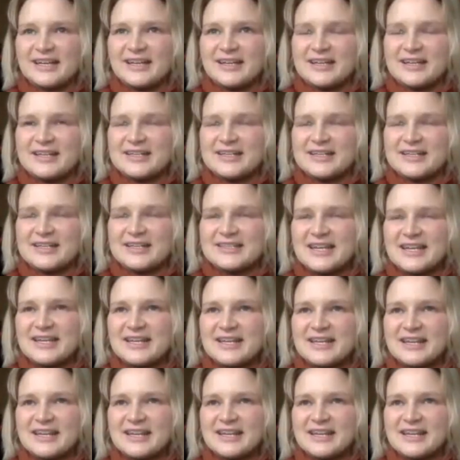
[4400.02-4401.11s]
it's like
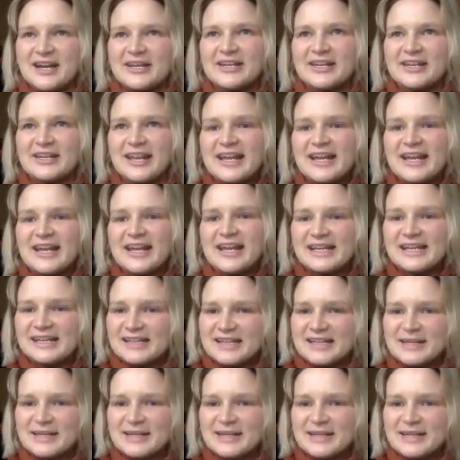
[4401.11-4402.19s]
an unlikely
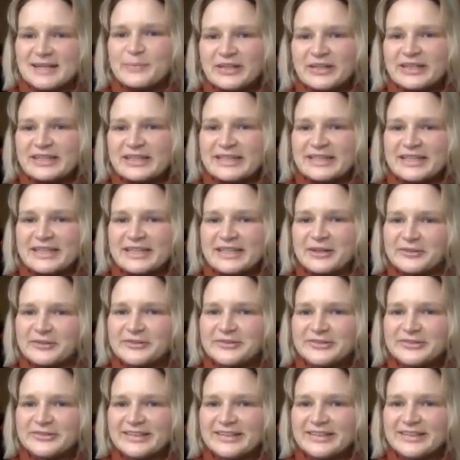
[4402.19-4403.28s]
motley crew.
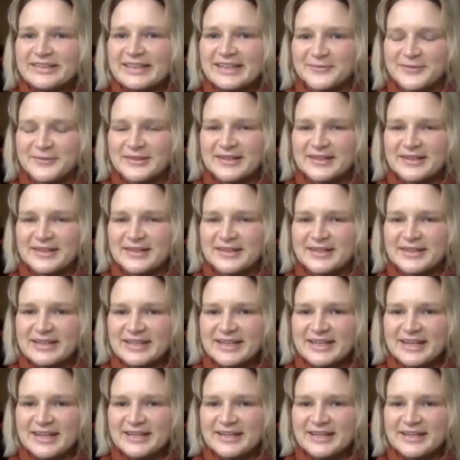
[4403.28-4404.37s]
Like when I
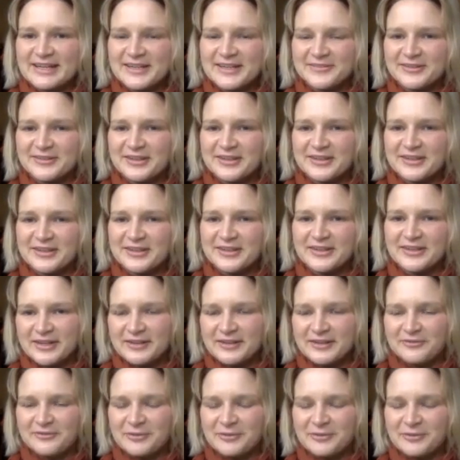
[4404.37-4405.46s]
kind of look at
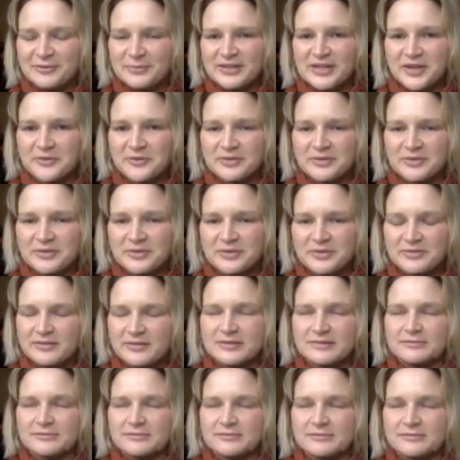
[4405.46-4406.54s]
everybody who
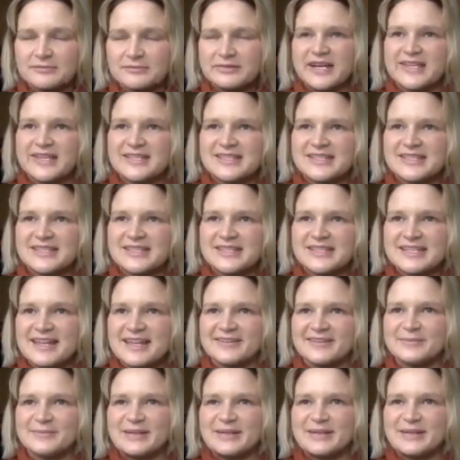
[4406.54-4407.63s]
we've gathered
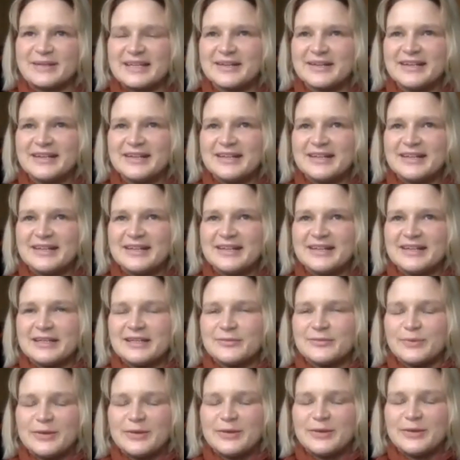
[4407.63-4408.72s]
together, I'm like,
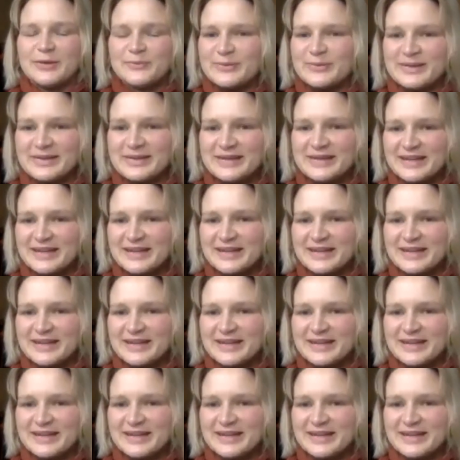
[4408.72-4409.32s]
when would we